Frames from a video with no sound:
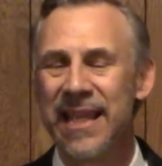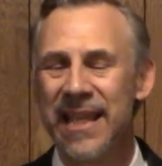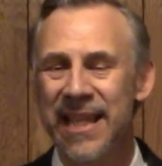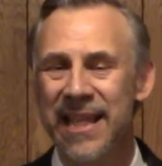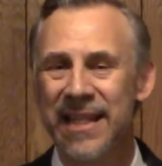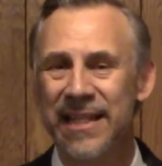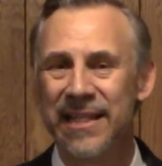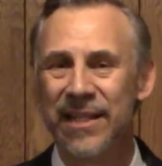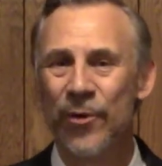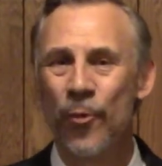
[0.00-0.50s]

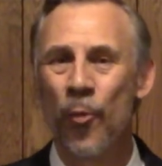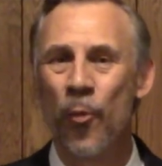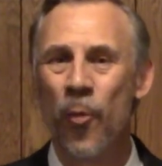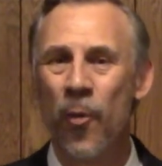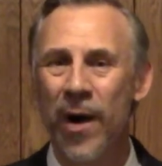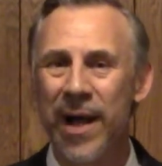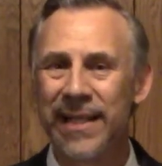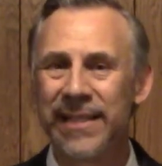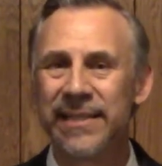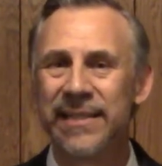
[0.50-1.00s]
in
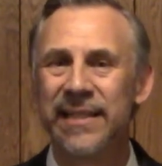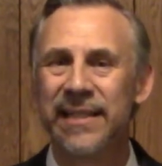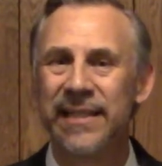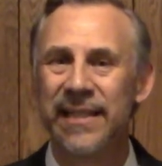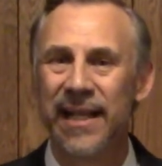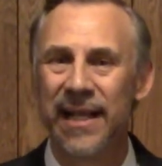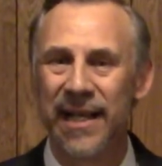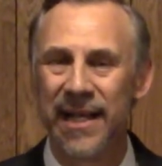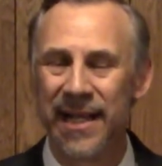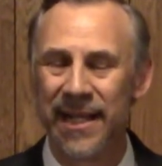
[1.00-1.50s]
what
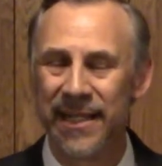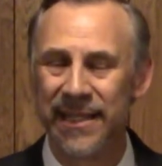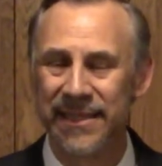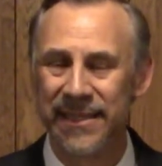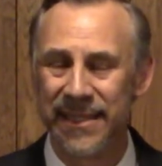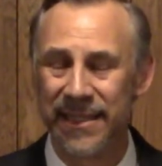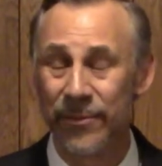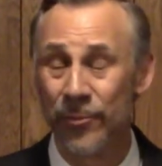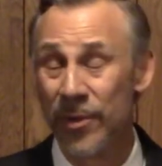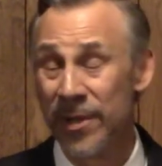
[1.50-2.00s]

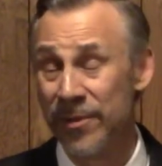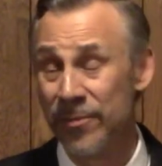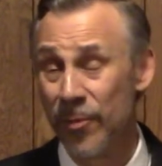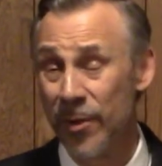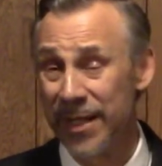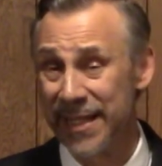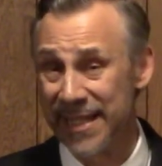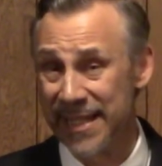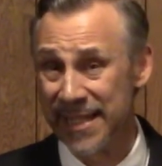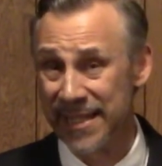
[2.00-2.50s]

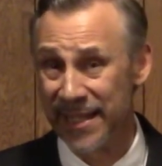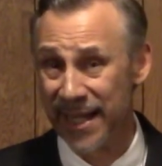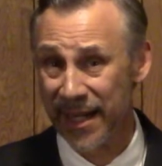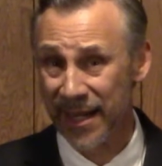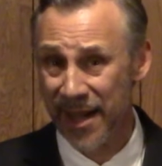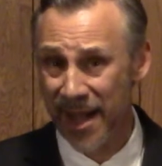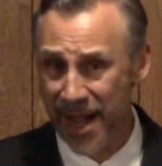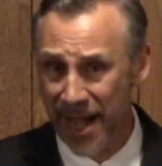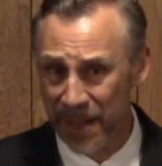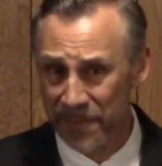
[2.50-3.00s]
is
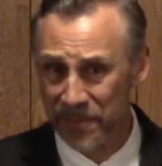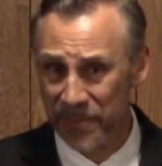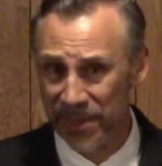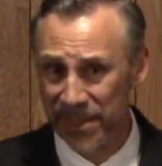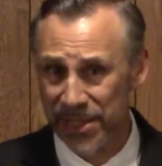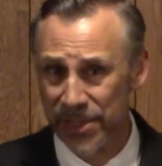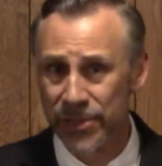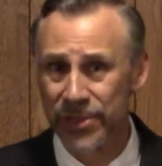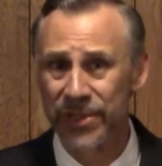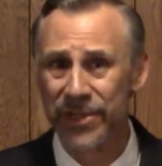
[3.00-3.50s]

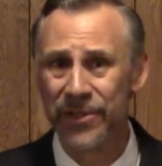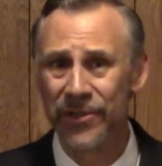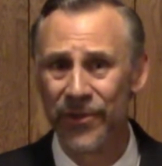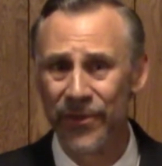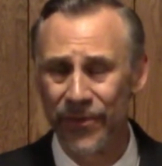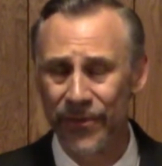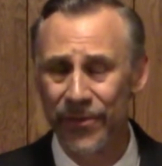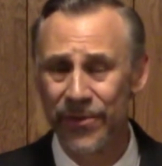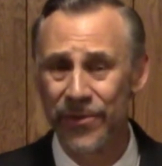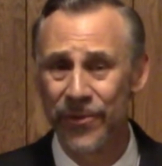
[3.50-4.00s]
accomplished
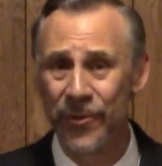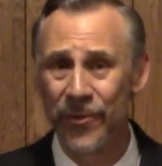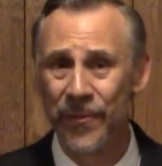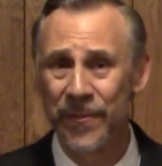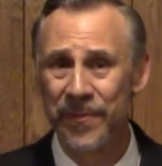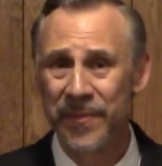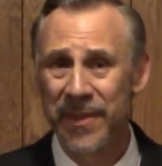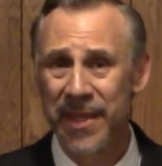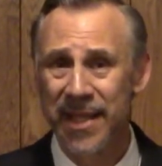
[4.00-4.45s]
through